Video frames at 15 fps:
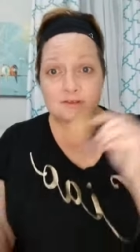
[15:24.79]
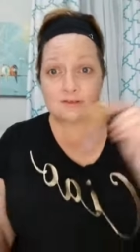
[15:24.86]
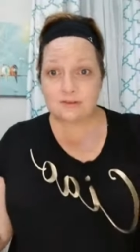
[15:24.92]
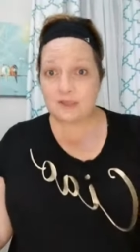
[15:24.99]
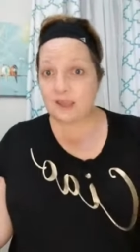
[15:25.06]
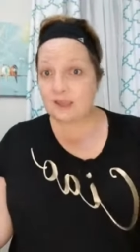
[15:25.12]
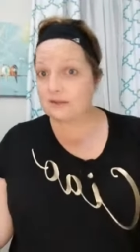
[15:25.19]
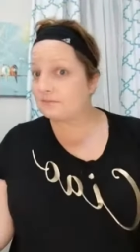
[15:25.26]

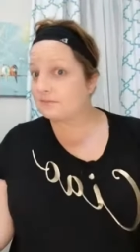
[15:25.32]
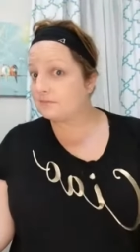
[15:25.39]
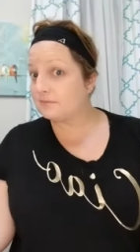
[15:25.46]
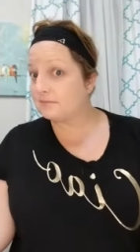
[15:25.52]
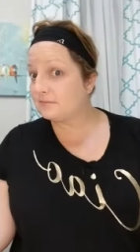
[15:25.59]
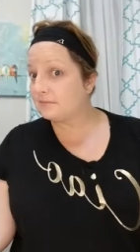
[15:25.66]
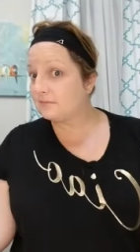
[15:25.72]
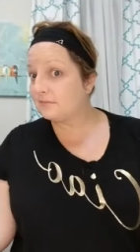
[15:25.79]
yeah,
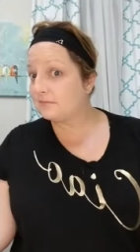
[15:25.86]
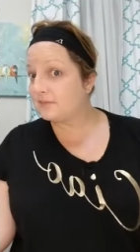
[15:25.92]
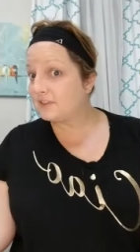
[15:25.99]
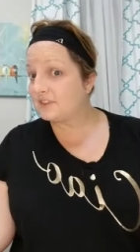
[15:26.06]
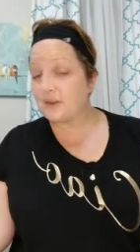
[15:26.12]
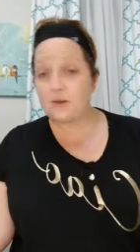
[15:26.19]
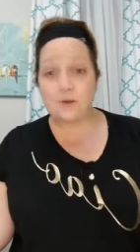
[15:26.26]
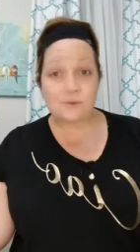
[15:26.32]

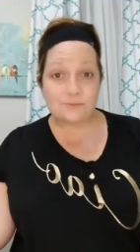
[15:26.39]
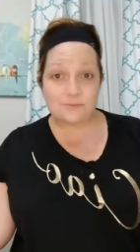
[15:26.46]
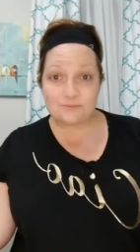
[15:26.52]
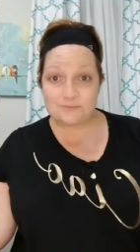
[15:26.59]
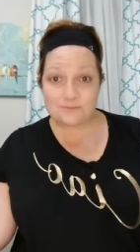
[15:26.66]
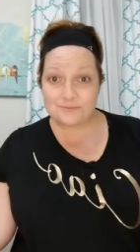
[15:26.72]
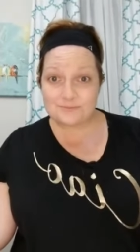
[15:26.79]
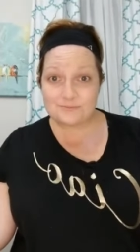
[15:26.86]
so
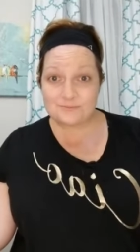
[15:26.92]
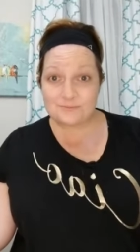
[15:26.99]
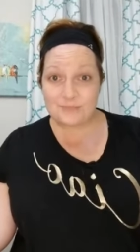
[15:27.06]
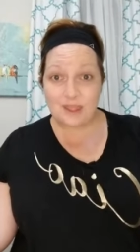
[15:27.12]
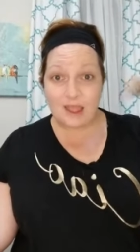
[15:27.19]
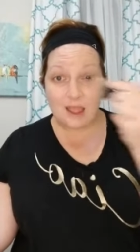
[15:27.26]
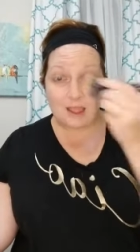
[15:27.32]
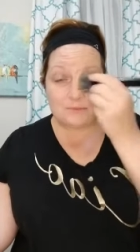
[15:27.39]

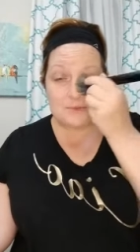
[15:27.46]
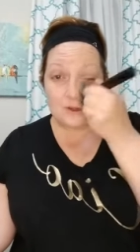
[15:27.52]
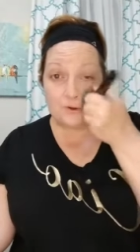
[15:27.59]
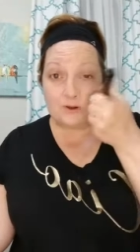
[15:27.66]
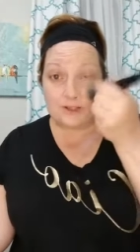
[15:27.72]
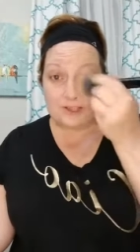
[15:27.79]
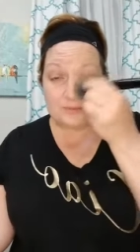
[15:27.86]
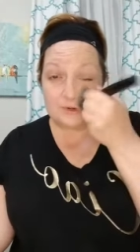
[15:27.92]
I'm
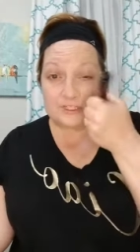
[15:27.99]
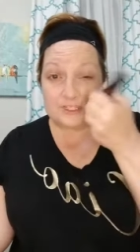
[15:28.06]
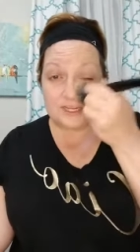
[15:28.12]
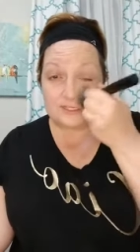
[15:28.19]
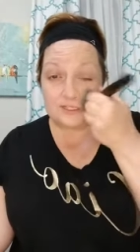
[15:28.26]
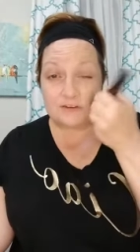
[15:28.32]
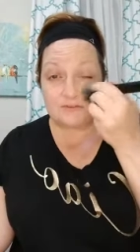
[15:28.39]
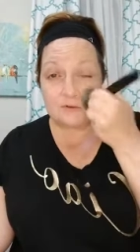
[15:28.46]
totally
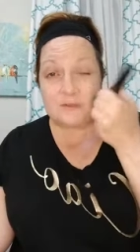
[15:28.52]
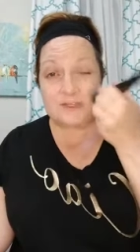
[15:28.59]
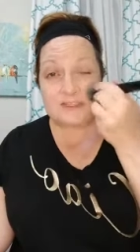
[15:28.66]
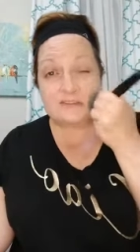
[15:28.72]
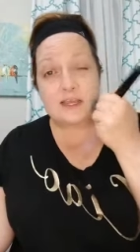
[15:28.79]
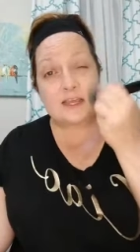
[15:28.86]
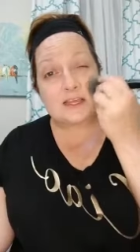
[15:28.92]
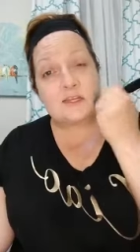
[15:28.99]
protected from the
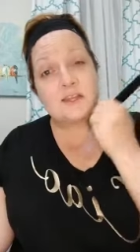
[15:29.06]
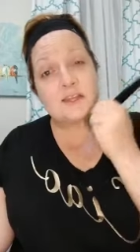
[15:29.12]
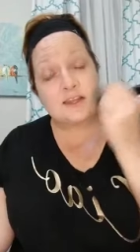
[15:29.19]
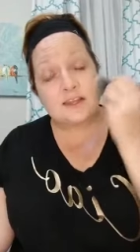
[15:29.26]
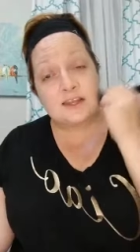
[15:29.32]
sun